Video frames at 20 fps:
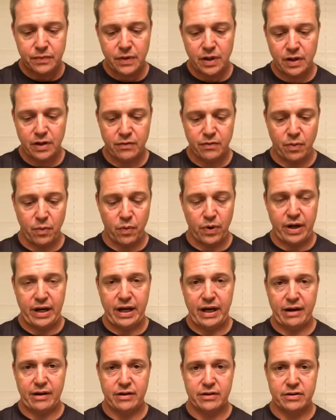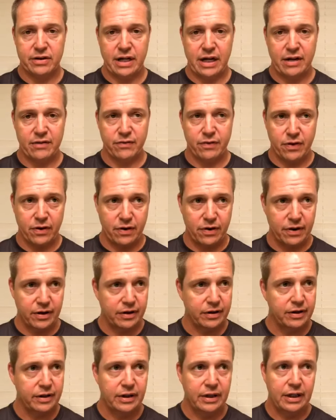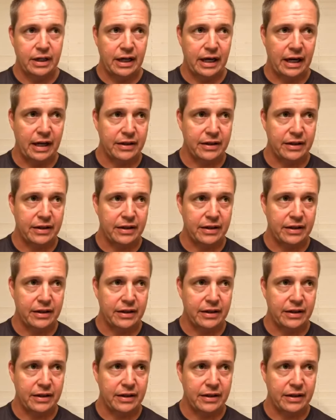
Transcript: They're from way down in South Florida. I